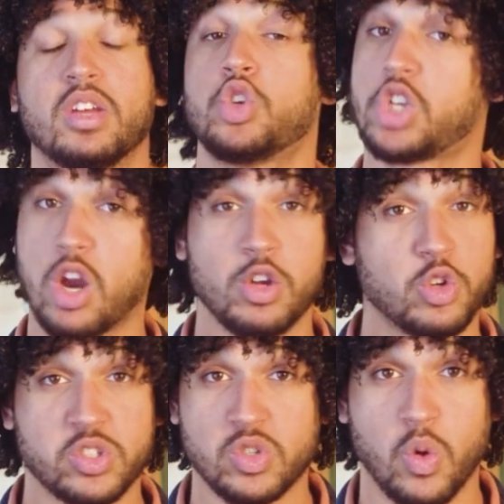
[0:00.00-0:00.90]
share
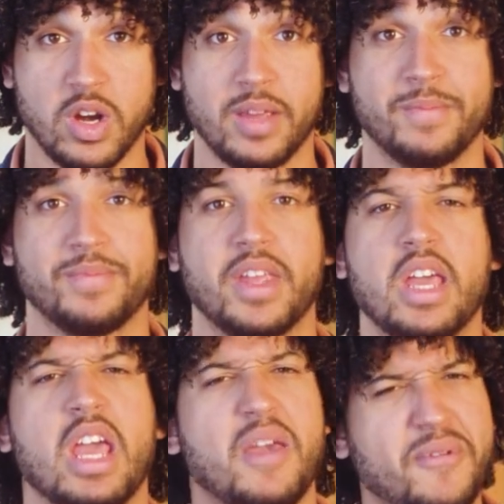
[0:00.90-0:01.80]
your story.
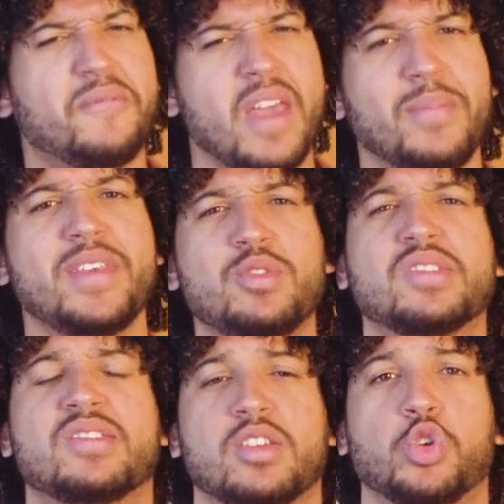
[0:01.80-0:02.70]
If your family
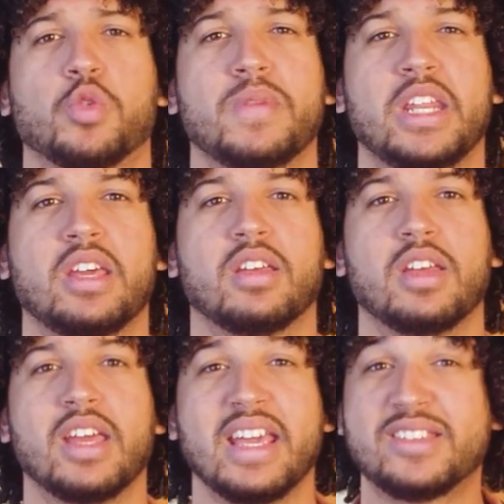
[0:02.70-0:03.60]
uses social media,
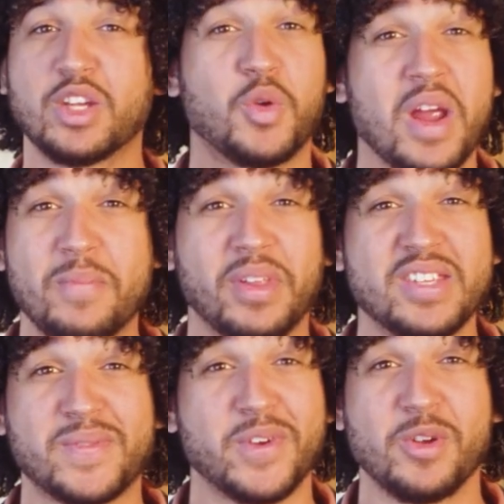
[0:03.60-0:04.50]
it's a great
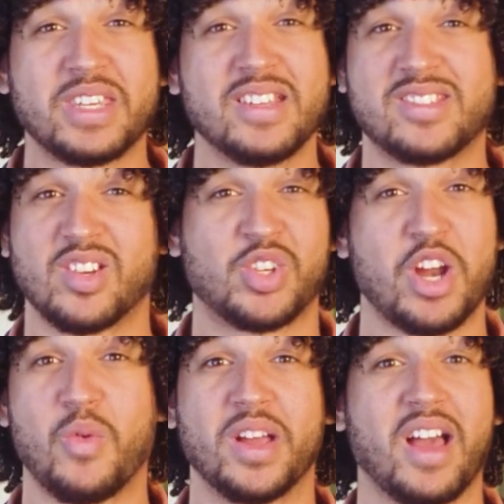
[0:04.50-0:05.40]
place for your kids to
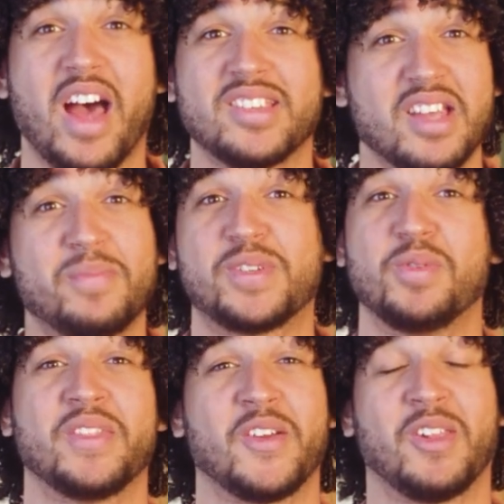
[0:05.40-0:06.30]
share what God is up
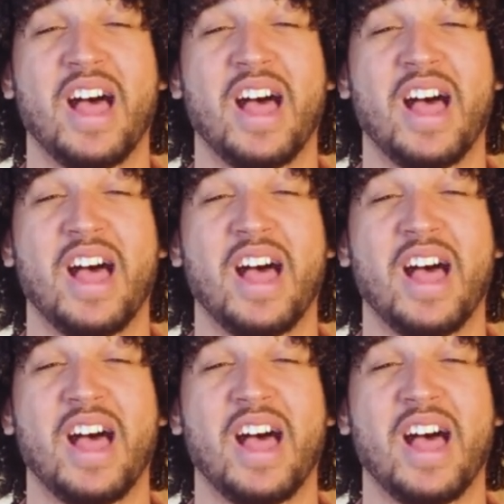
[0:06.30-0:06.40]
to in their